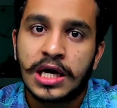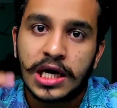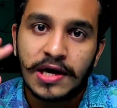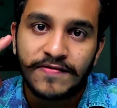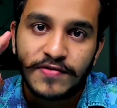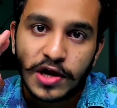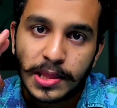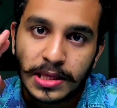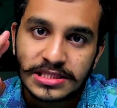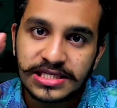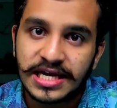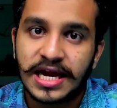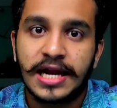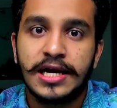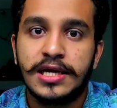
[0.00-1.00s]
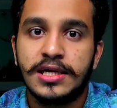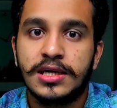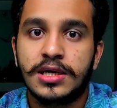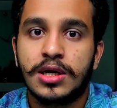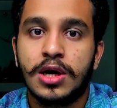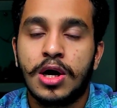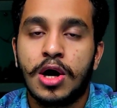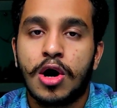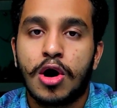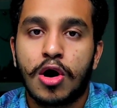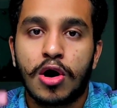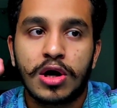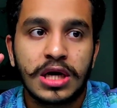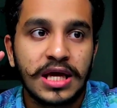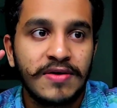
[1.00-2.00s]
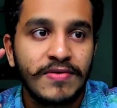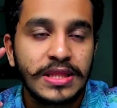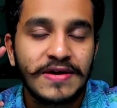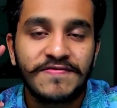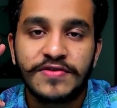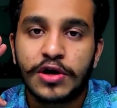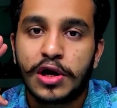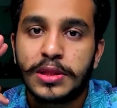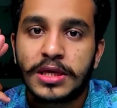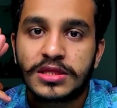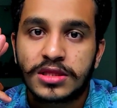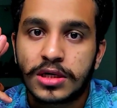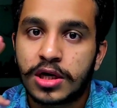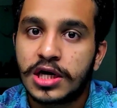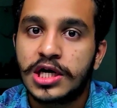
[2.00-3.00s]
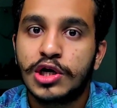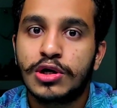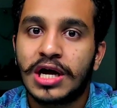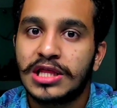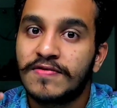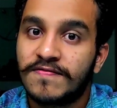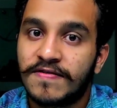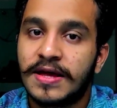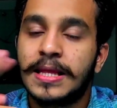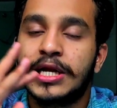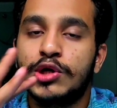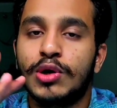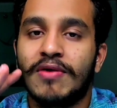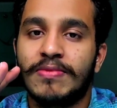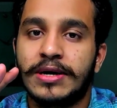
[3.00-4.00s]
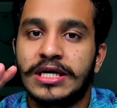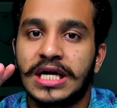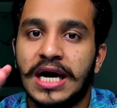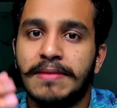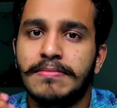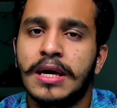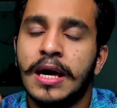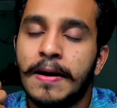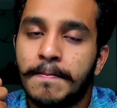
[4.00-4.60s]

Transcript: if you're in the second year, or even if you're in the third year and you feel that you have the time,